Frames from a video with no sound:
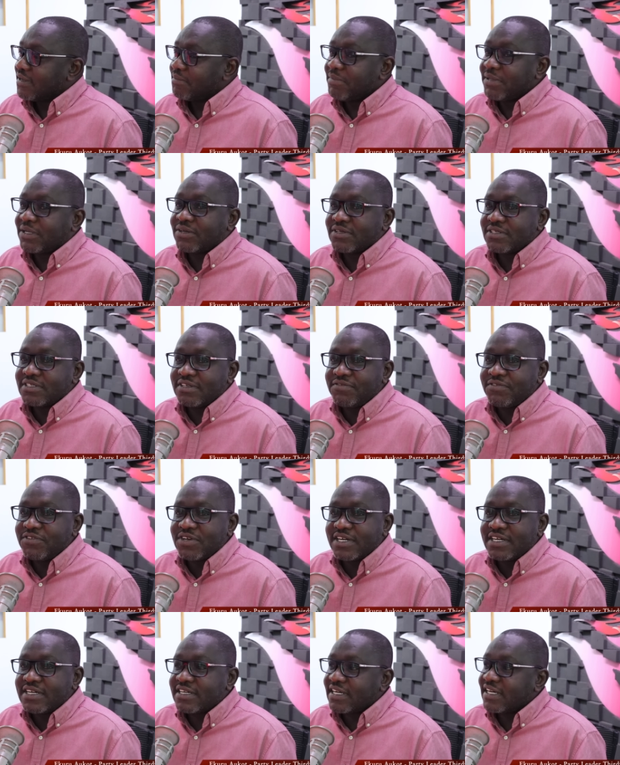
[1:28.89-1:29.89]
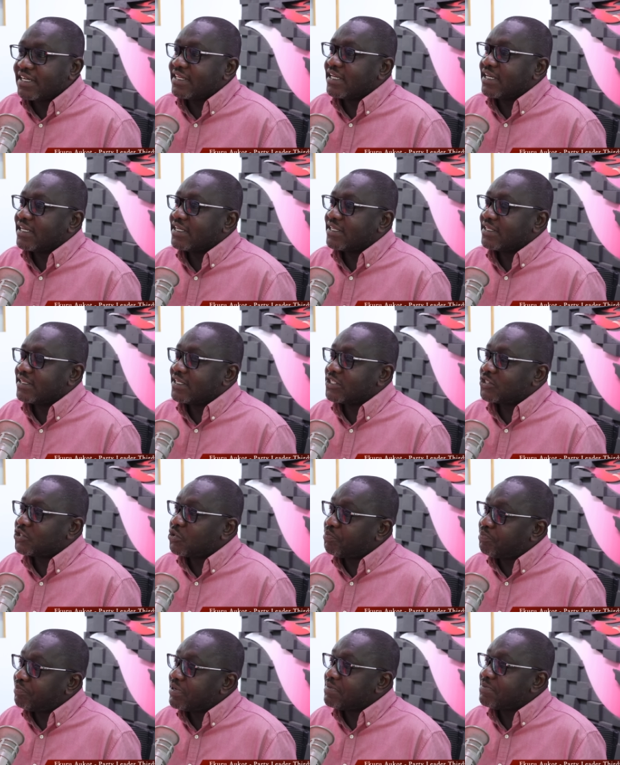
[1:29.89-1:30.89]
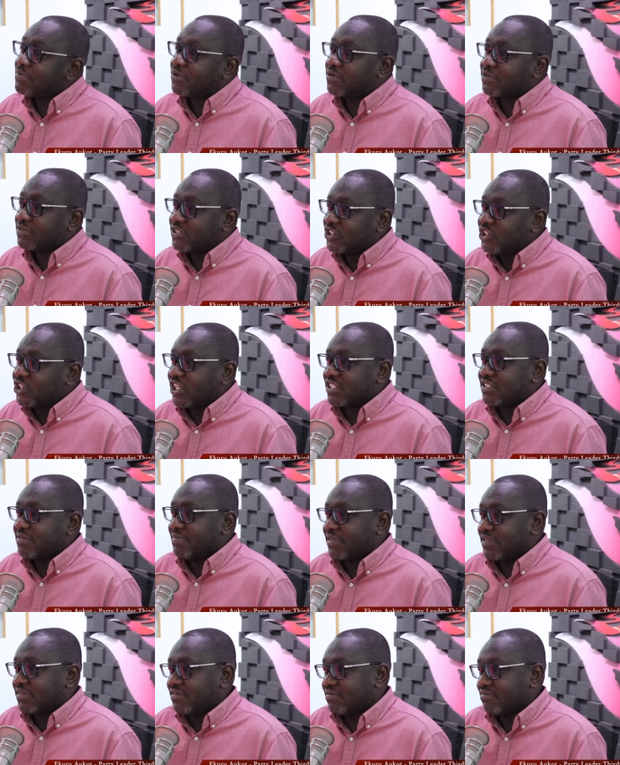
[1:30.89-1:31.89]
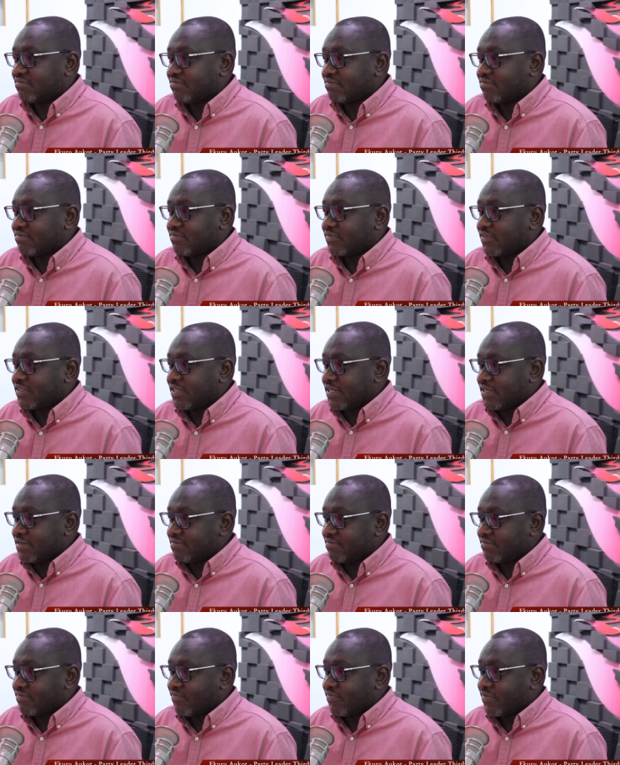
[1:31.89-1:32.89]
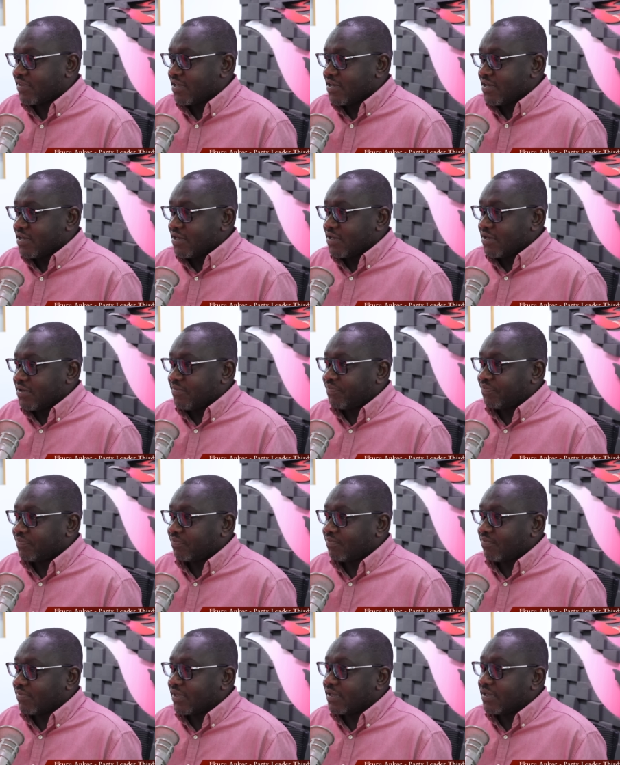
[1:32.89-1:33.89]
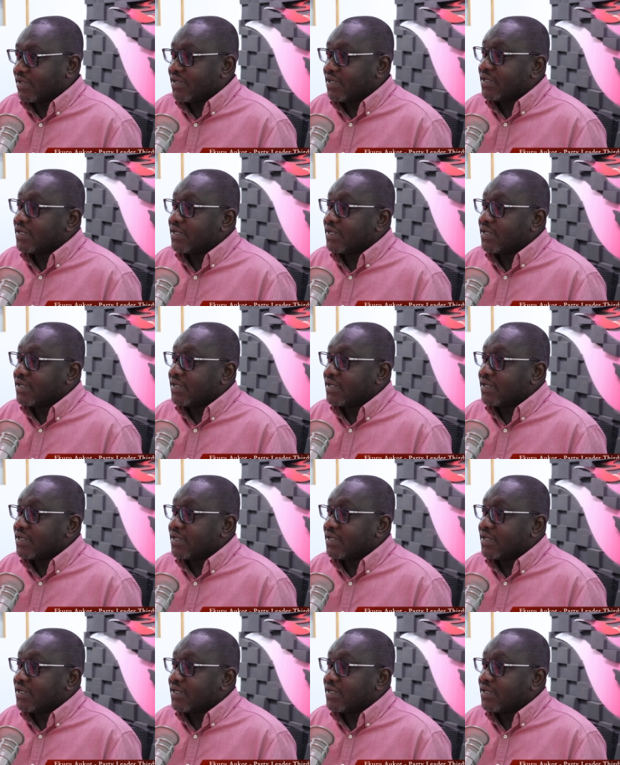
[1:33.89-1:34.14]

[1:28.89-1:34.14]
Because if you had read the, the Supreme Court judgment, yes. Uh-huh. yeah, yeah, the one you filed,